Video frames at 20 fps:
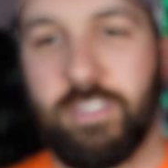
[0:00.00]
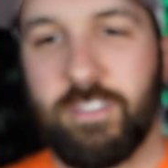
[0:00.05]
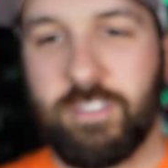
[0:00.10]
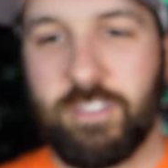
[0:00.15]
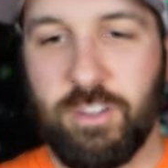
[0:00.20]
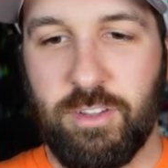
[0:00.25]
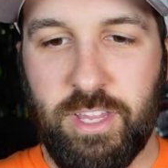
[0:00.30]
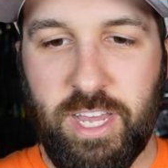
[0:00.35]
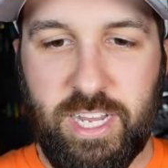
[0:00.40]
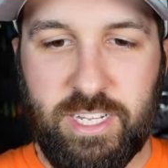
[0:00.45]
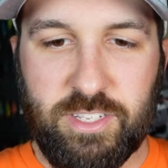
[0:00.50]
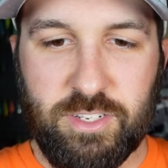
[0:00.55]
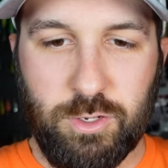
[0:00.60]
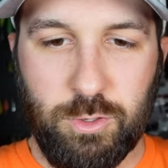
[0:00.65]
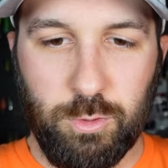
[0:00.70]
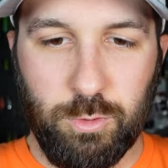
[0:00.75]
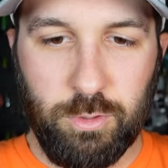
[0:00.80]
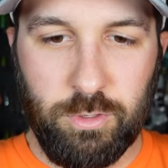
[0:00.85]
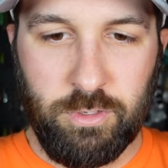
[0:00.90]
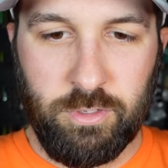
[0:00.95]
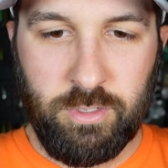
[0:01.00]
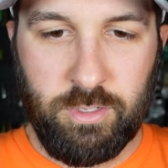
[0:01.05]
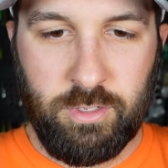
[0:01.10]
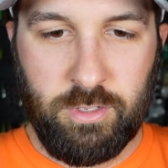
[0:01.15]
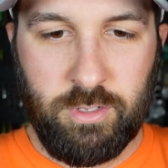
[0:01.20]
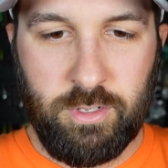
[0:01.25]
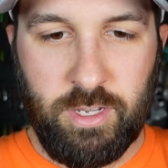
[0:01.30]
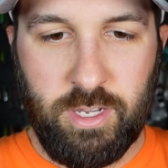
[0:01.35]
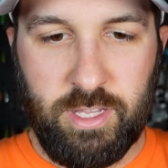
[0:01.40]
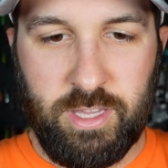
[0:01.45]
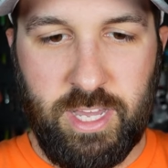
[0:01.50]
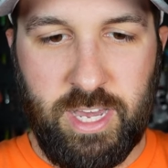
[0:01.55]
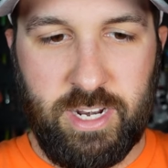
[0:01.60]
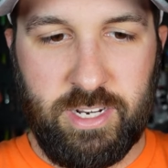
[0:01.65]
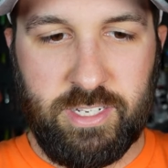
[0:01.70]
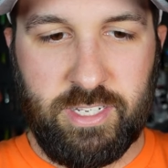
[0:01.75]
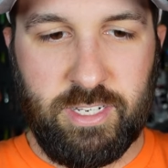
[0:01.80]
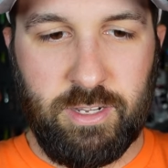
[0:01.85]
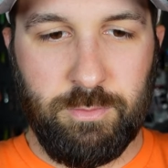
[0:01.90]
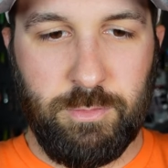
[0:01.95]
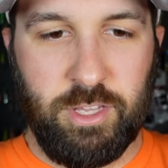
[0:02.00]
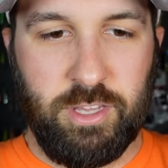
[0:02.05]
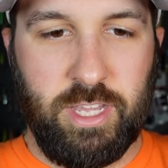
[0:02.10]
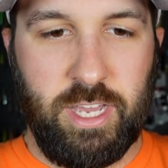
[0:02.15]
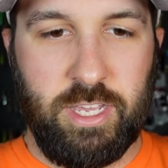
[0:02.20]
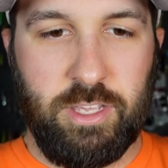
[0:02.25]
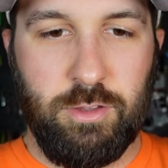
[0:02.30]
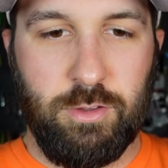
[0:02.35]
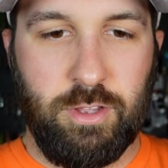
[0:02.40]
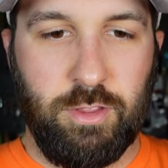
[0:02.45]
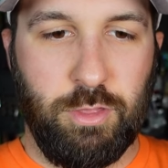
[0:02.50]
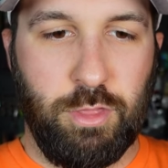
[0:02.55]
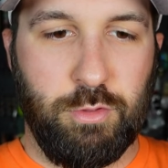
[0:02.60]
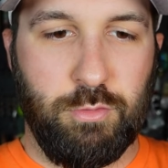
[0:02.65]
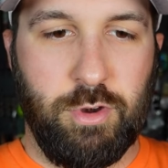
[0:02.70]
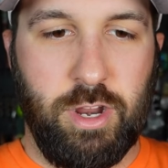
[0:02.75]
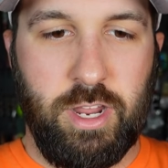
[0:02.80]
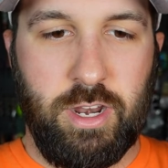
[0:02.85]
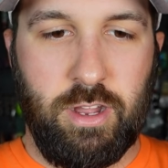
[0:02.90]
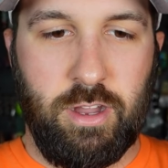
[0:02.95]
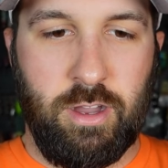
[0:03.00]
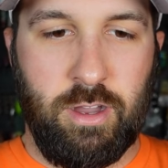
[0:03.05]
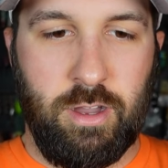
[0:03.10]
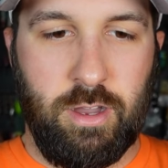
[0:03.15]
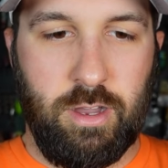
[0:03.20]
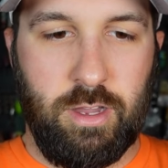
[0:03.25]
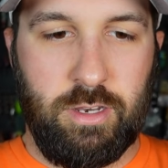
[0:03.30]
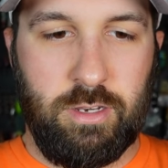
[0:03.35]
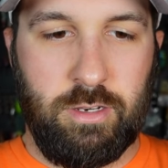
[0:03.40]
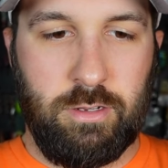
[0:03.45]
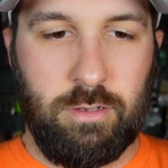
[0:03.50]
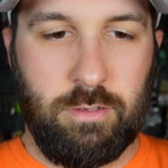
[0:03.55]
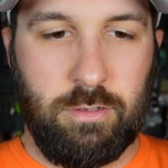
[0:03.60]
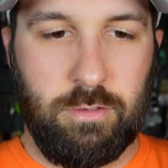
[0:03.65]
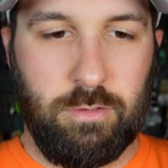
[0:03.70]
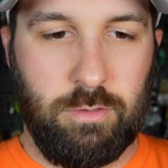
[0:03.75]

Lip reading: So that's cool. And that is something that you can thread on.